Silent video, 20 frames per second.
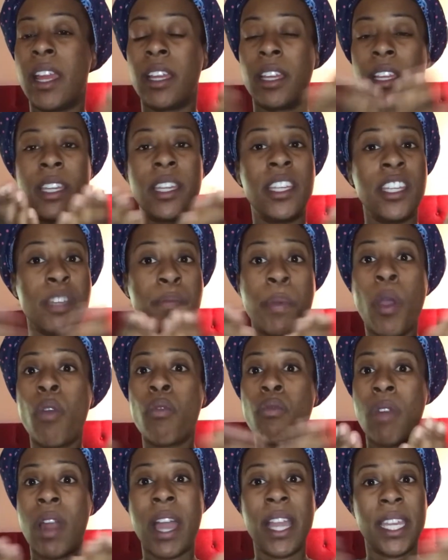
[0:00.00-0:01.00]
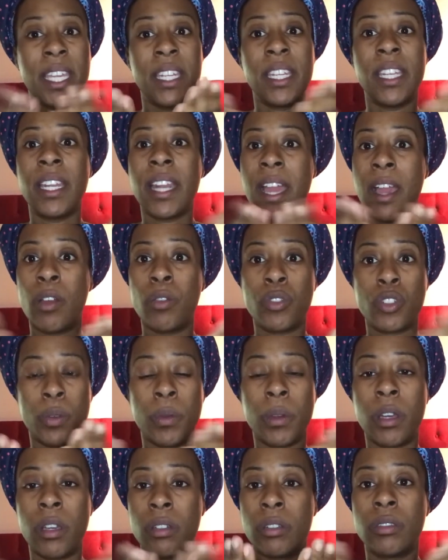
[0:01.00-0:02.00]
Keep rocking it out,
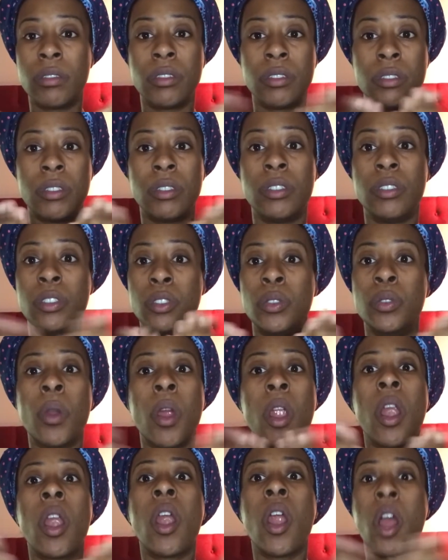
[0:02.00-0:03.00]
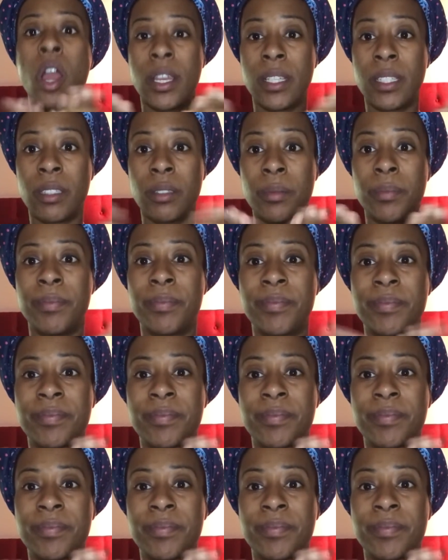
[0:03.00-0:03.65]
Joelle. You are awesome.